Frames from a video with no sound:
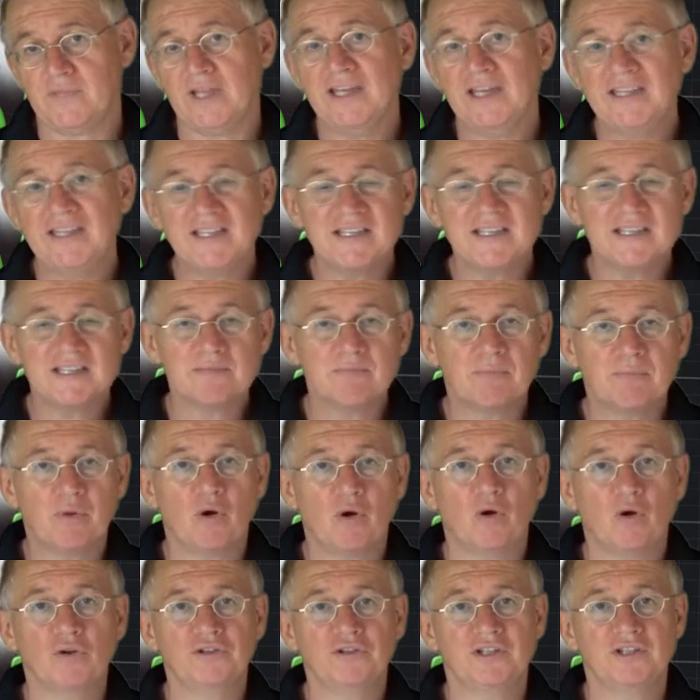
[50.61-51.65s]
It is
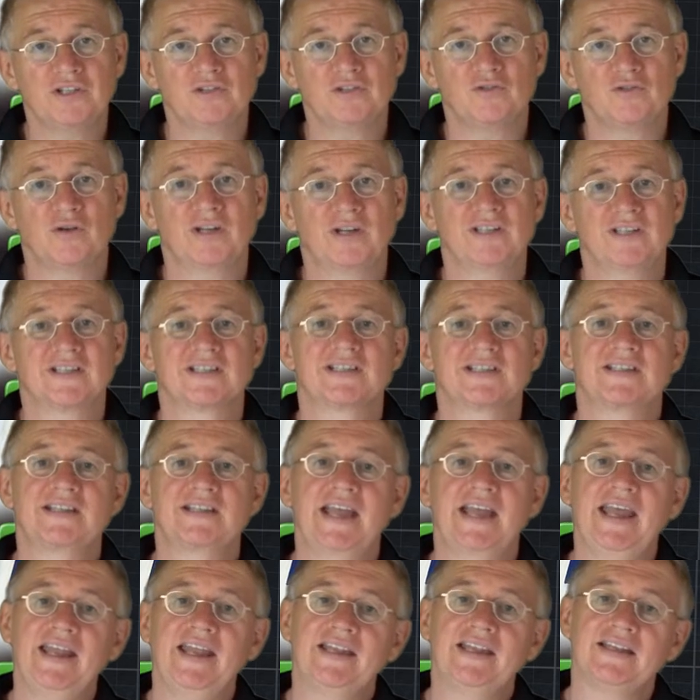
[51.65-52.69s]
important to
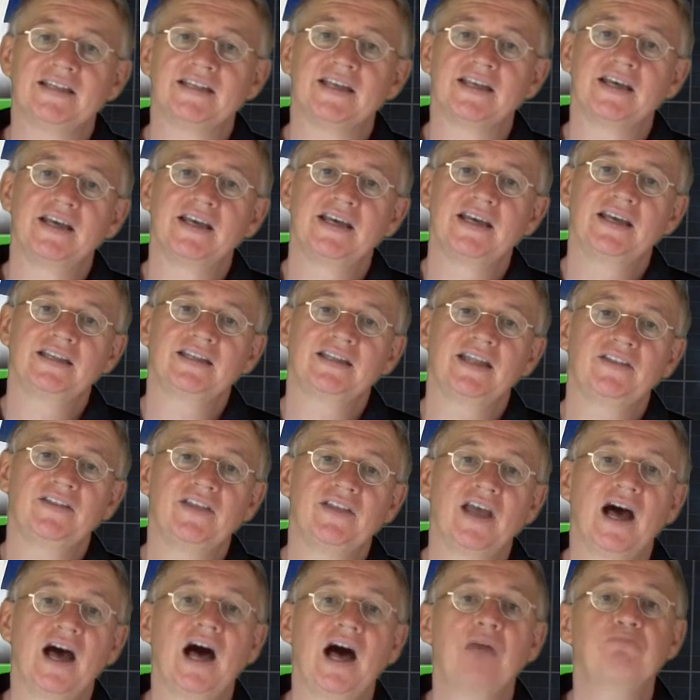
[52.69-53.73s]
understand that
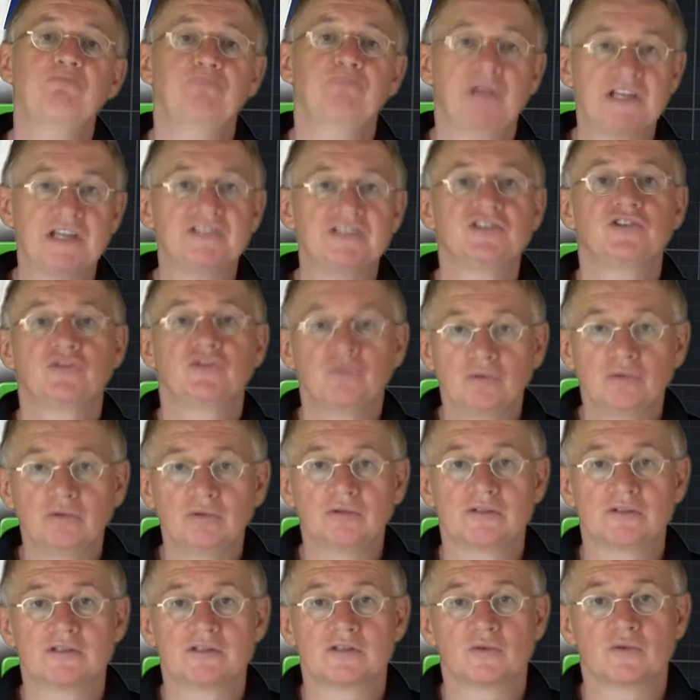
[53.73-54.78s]
there are basic
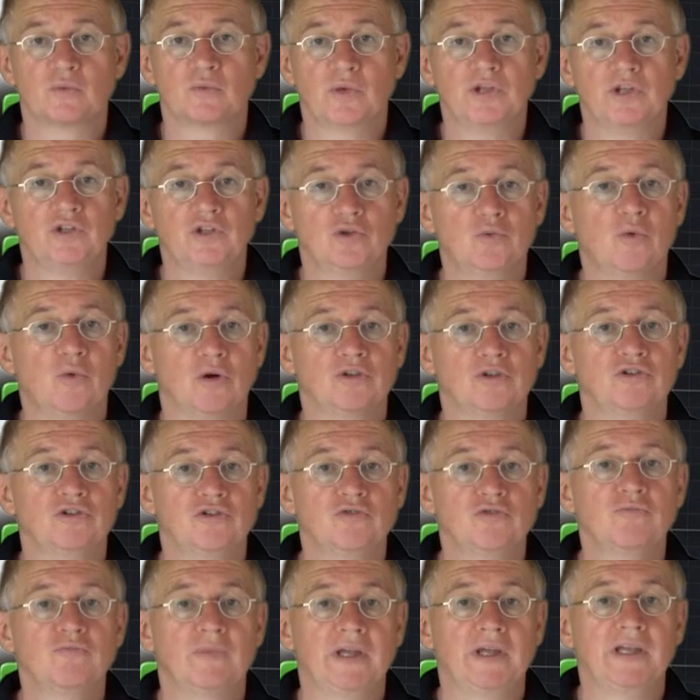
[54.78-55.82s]
rules when you want
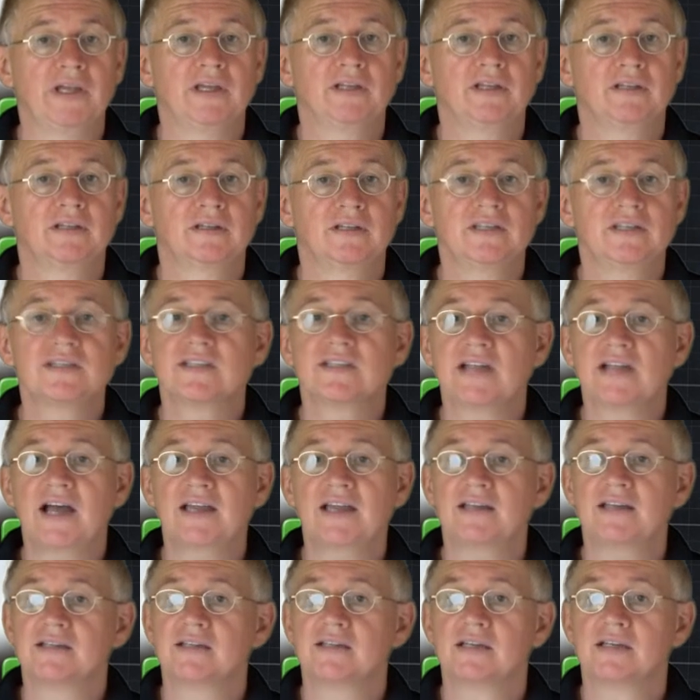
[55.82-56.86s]
to make this
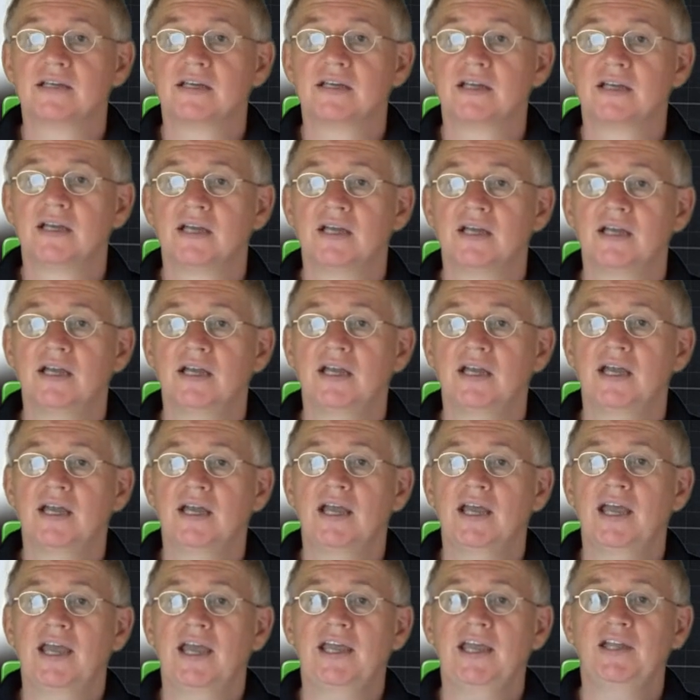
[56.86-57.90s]
diet.
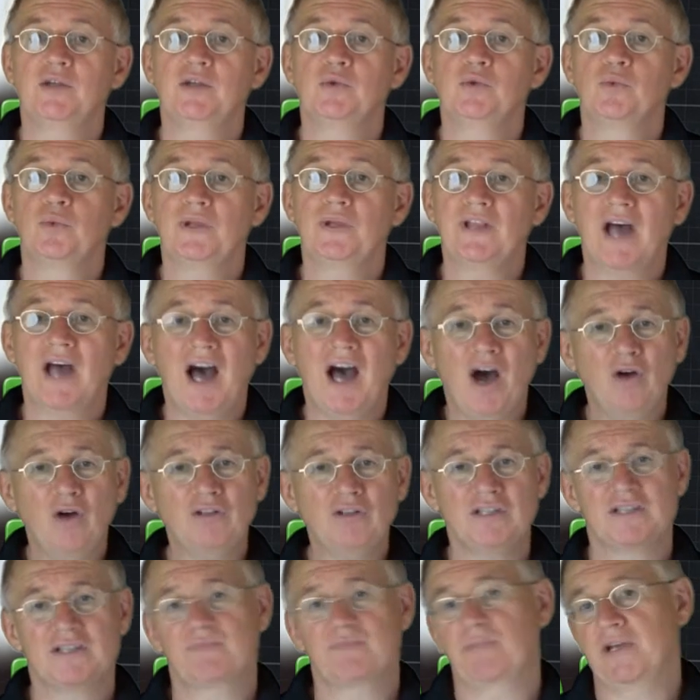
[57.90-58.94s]
And without
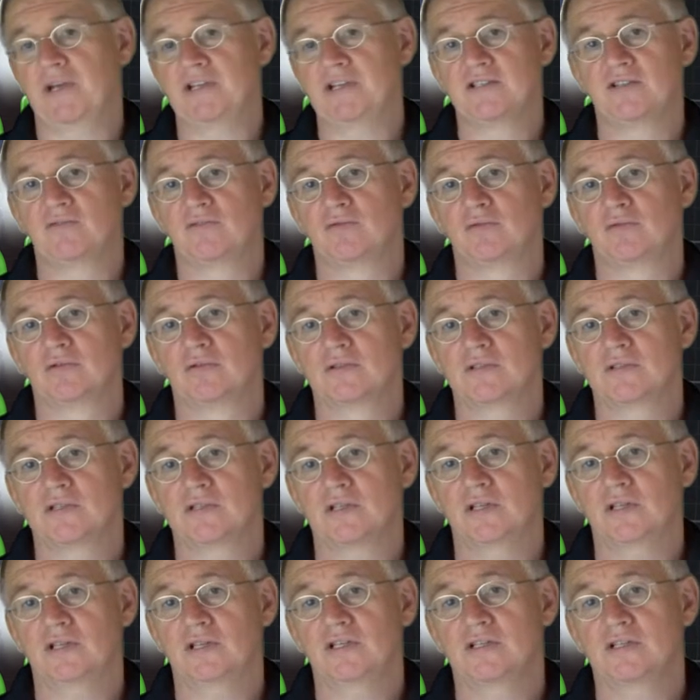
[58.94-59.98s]
these basic rules,
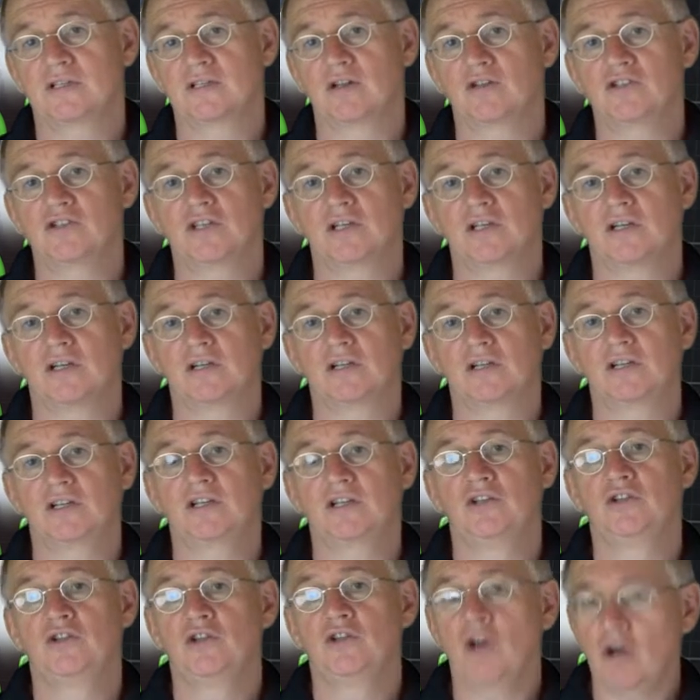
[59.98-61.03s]
it is logically
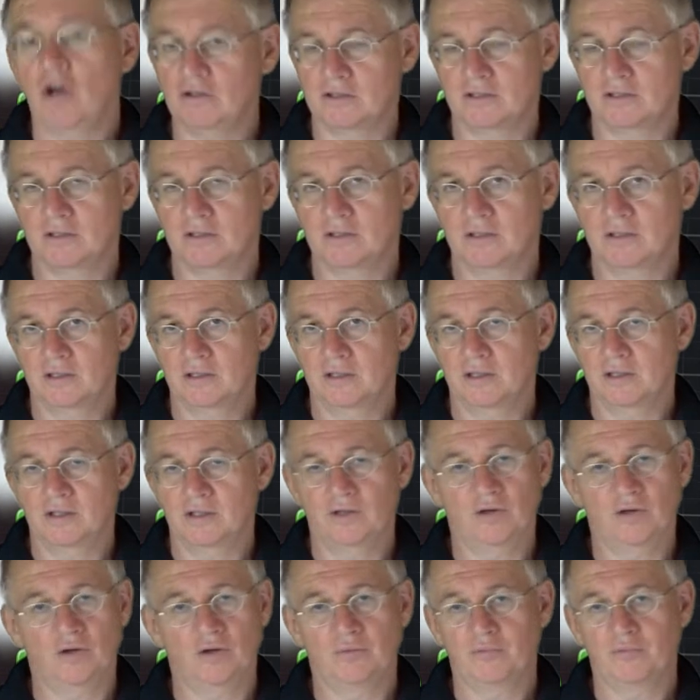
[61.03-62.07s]
not an
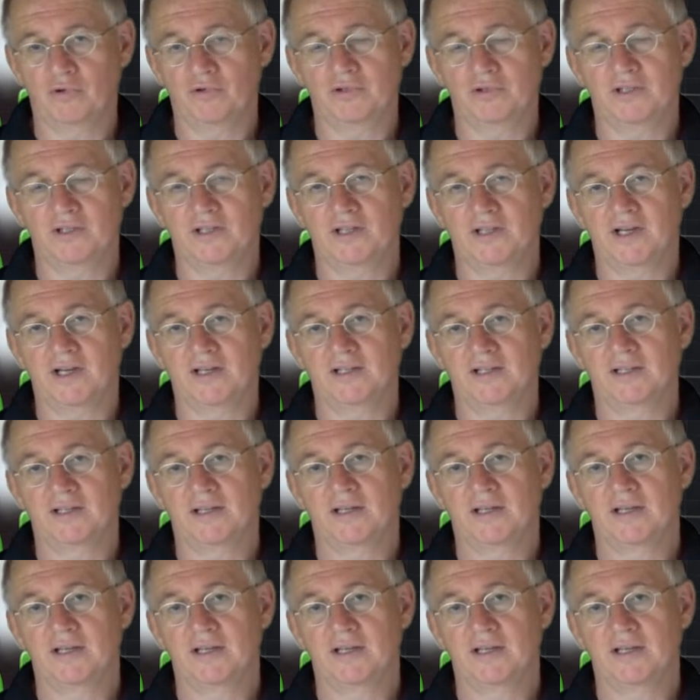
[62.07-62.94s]
all-protein diet.